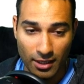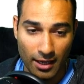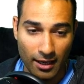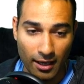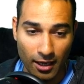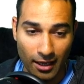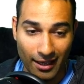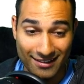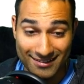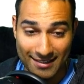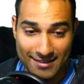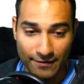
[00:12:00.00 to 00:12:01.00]
uh,
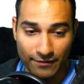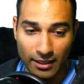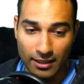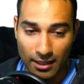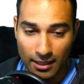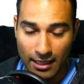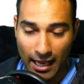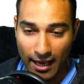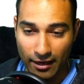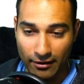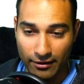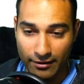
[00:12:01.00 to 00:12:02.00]
extensively,
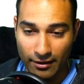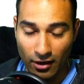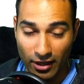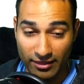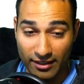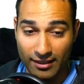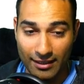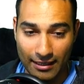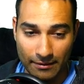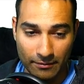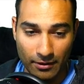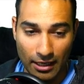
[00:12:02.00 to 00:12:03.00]
and I think it
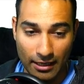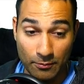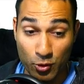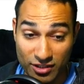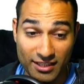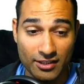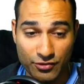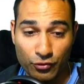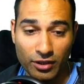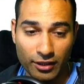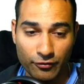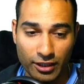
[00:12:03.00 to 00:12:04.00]
it presents
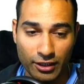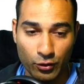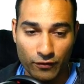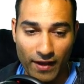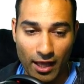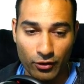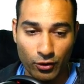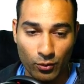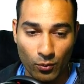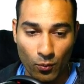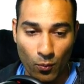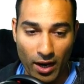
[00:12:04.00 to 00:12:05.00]
really really good value
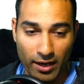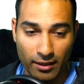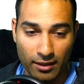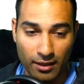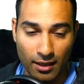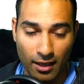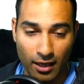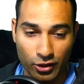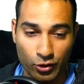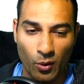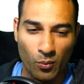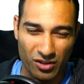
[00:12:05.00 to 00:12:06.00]
when uh, you
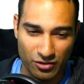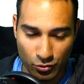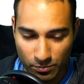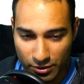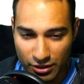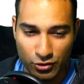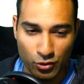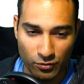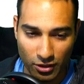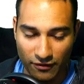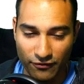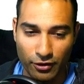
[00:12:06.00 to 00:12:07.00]
don't want to do, be too
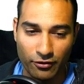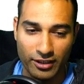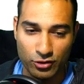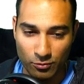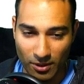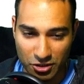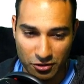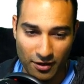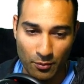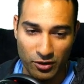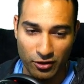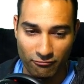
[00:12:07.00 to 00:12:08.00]
configuring too much around
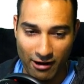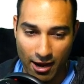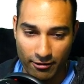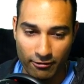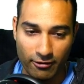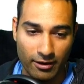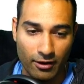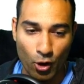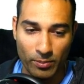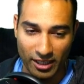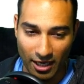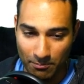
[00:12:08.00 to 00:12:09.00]
with your router and
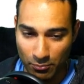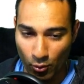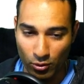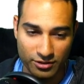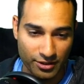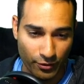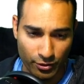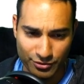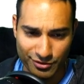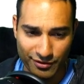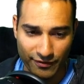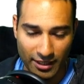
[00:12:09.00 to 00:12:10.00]
opening up ports and those sorts
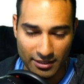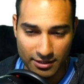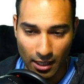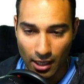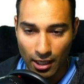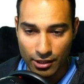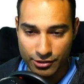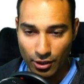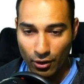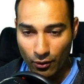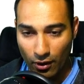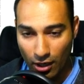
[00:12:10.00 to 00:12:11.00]
of things.
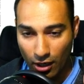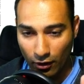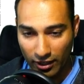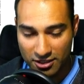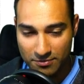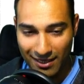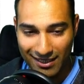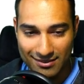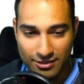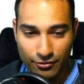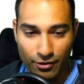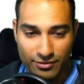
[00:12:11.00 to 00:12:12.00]
So I'll explain
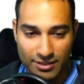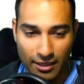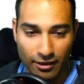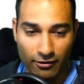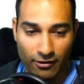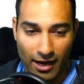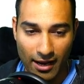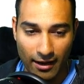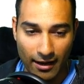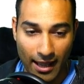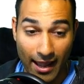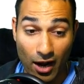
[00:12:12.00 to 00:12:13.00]
ZeroTier and
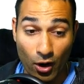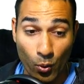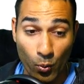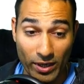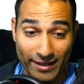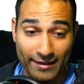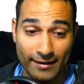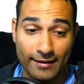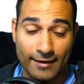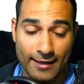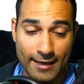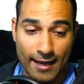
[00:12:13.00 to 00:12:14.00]
how we can
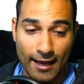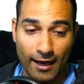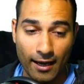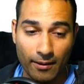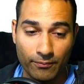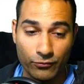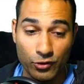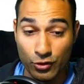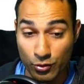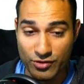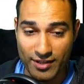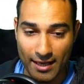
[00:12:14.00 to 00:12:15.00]
um,
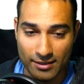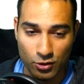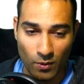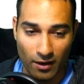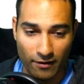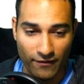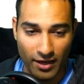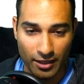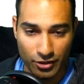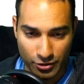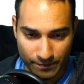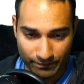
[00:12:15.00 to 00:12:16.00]
use that to our
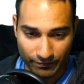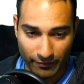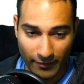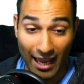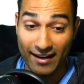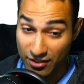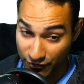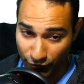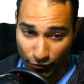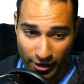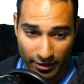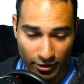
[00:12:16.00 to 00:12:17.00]
advantage, and it's
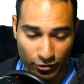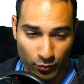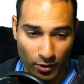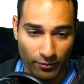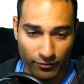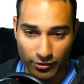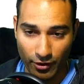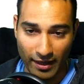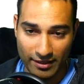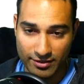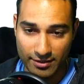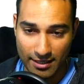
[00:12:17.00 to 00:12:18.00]
free as well. So
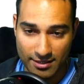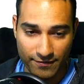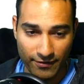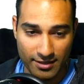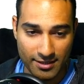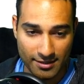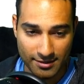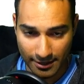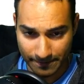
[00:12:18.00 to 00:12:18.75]
that's that's fantastic.